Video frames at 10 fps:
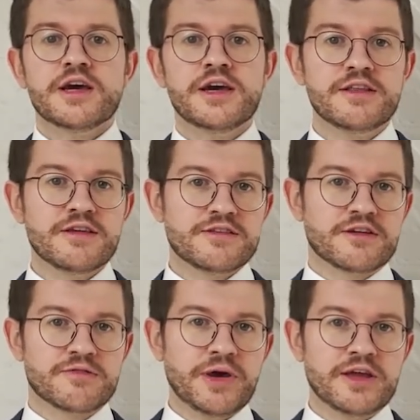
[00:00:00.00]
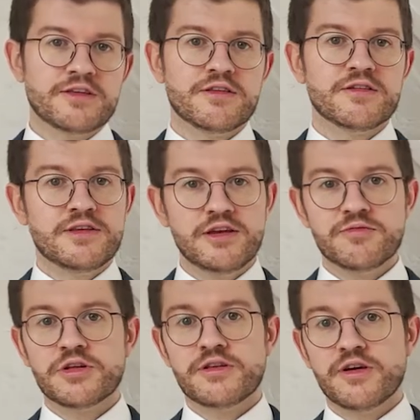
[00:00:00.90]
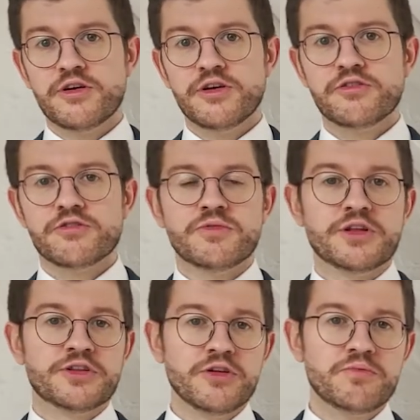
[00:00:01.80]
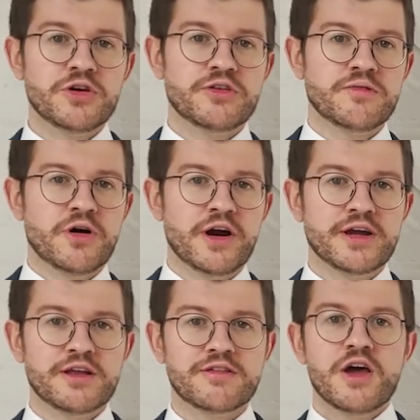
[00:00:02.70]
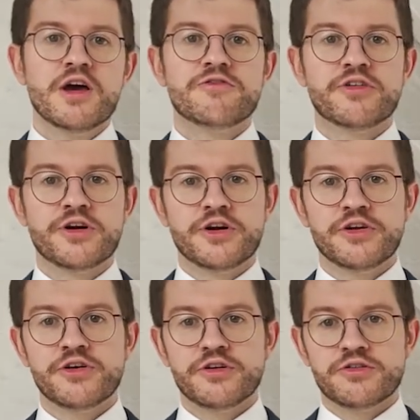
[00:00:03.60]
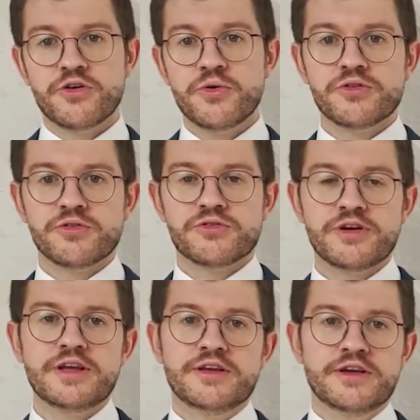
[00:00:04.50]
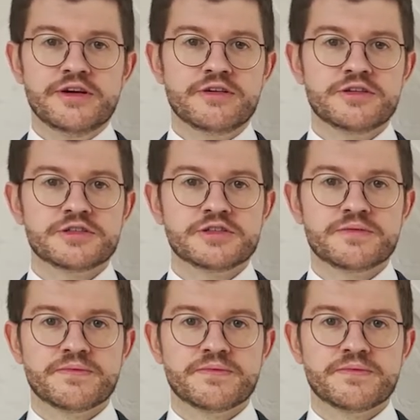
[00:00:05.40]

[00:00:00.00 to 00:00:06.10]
it is expected these materials will not be on the market for another 2 to 3 years.